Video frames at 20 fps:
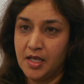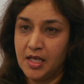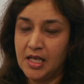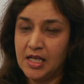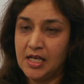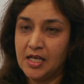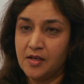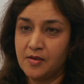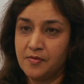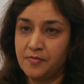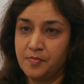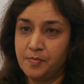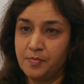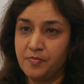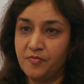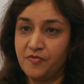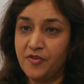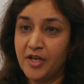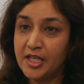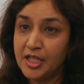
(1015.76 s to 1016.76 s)
in a
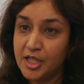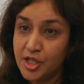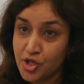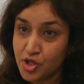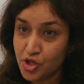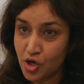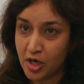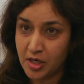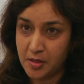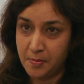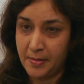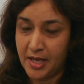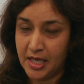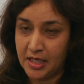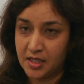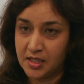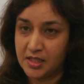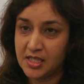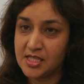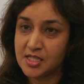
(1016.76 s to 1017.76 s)
very short
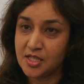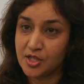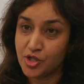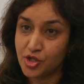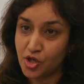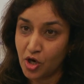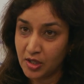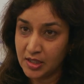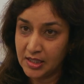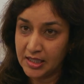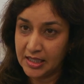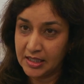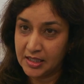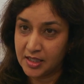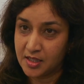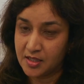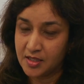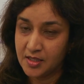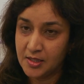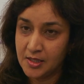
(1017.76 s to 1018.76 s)
manner. These are short
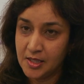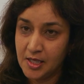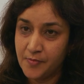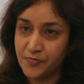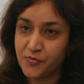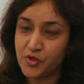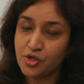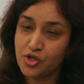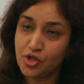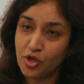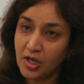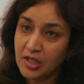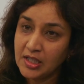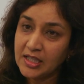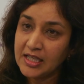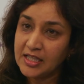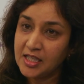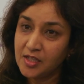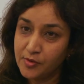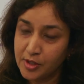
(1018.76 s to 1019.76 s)
data. So short
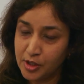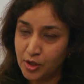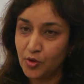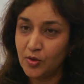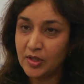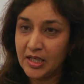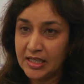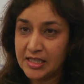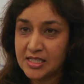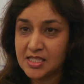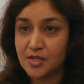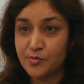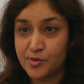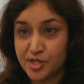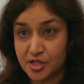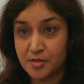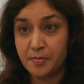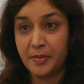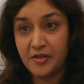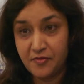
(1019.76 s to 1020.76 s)
data with low latency,
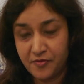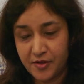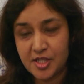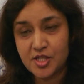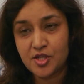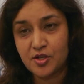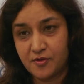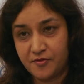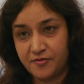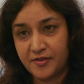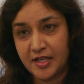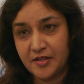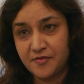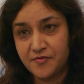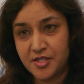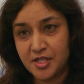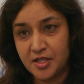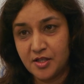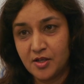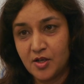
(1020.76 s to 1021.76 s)
which is a big feature of
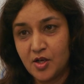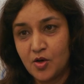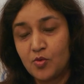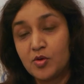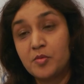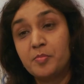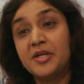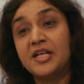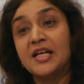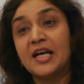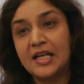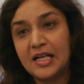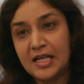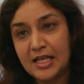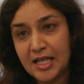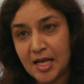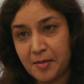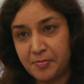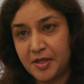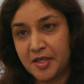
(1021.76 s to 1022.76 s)
5G, would be
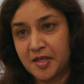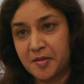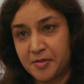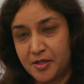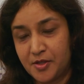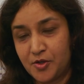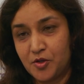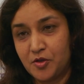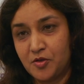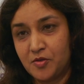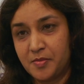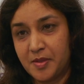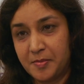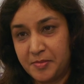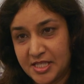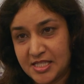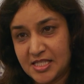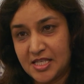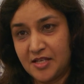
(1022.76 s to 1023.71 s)
directly applicable to public